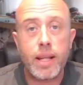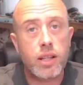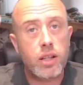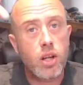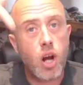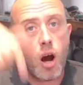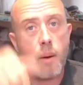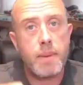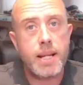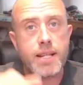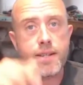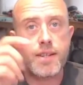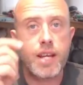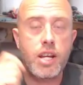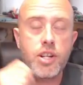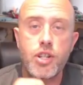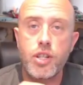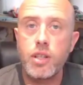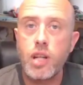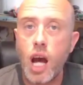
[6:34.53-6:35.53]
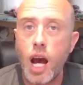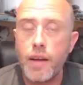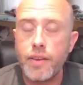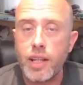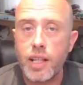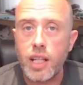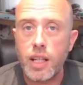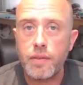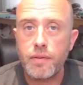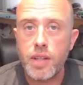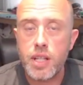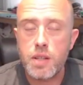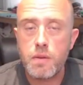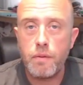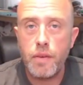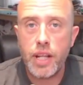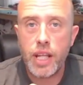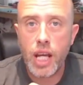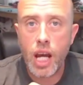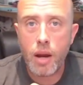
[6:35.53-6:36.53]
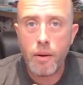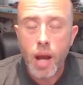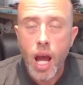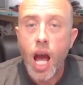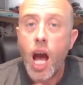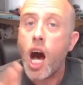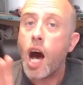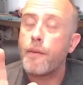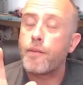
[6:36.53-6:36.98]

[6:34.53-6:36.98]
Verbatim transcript: in the comments section underneath this video.